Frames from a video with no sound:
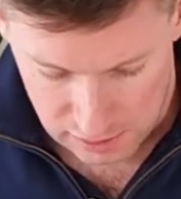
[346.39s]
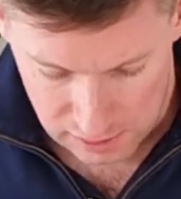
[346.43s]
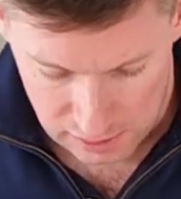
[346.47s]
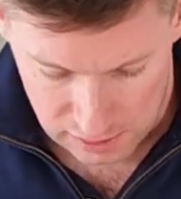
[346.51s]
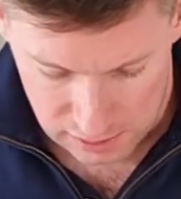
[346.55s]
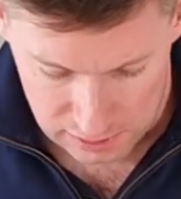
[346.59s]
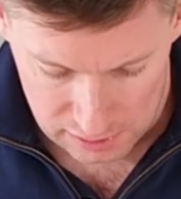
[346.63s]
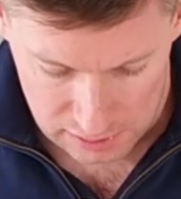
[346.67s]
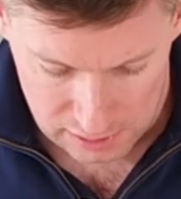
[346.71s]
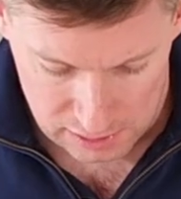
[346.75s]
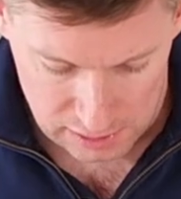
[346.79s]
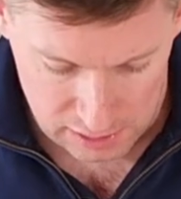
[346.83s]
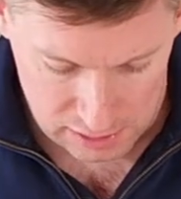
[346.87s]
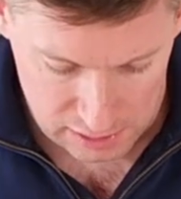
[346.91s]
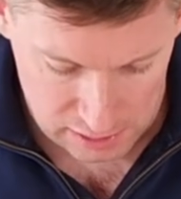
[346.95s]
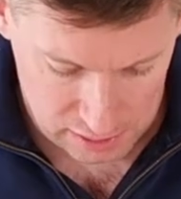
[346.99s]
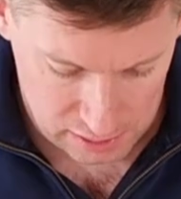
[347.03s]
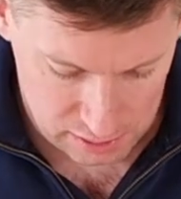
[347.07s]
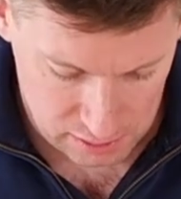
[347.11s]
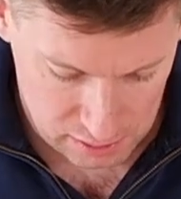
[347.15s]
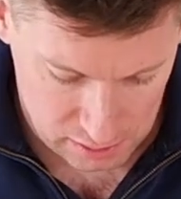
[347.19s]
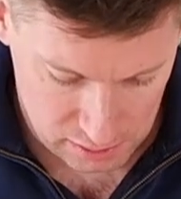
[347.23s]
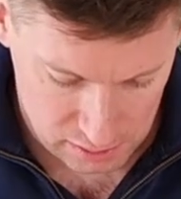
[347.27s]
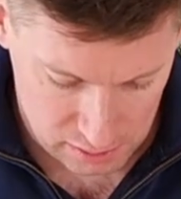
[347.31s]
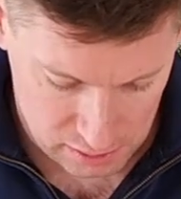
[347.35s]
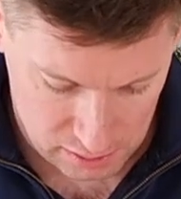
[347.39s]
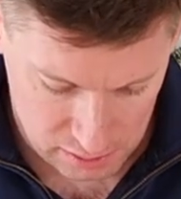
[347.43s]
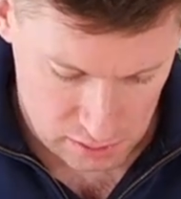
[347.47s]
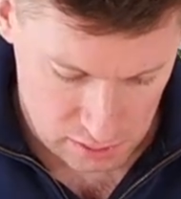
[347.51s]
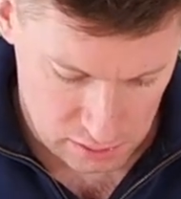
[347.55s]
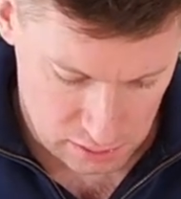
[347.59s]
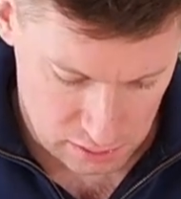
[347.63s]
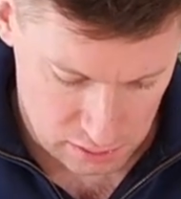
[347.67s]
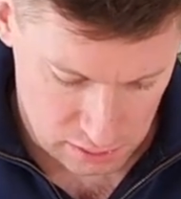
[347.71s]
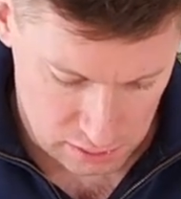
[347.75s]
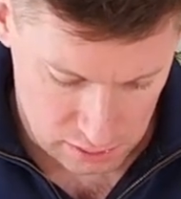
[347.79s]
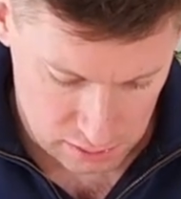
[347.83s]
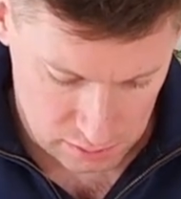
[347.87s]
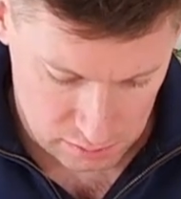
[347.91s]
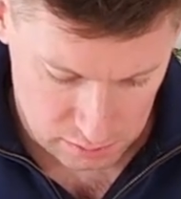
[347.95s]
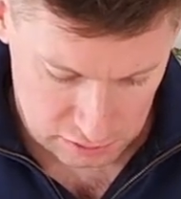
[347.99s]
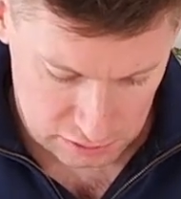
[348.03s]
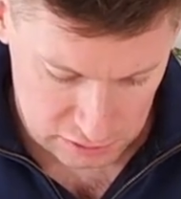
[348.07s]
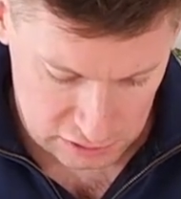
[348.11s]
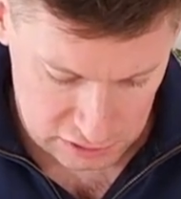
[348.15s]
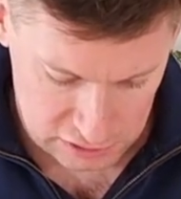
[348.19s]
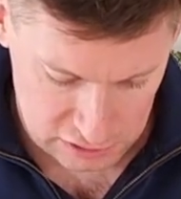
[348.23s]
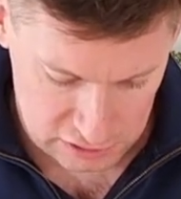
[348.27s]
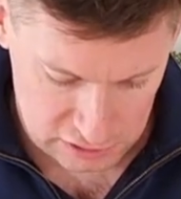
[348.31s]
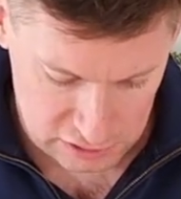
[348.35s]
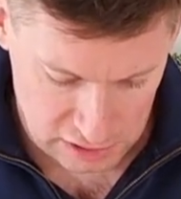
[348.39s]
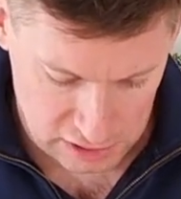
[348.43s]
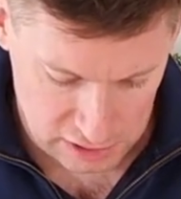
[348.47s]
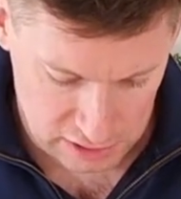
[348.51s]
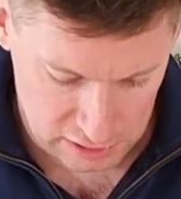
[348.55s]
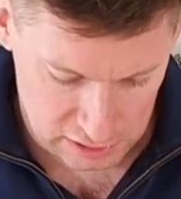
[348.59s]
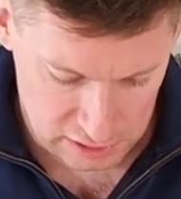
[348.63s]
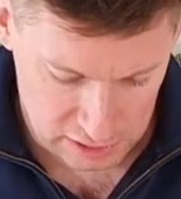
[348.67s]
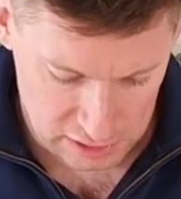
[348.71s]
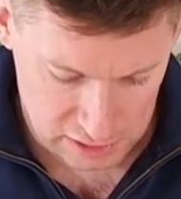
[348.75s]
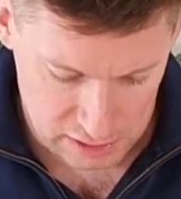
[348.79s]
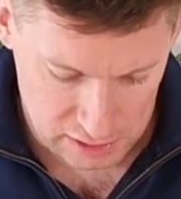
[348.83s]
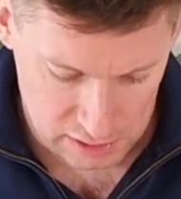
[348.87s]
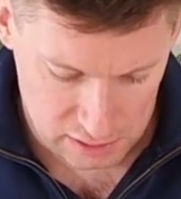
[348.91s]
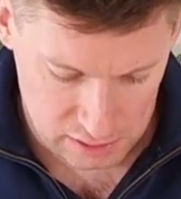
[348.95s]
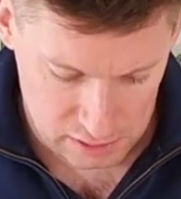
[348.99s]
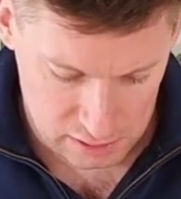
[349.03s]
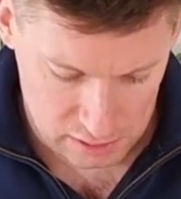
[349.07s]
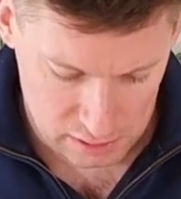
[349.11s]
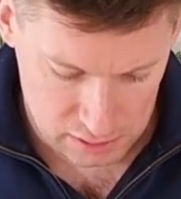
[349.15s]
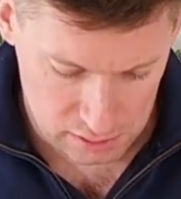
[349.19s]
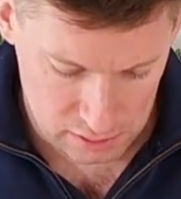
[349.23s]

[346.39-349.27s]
And then we'll just gently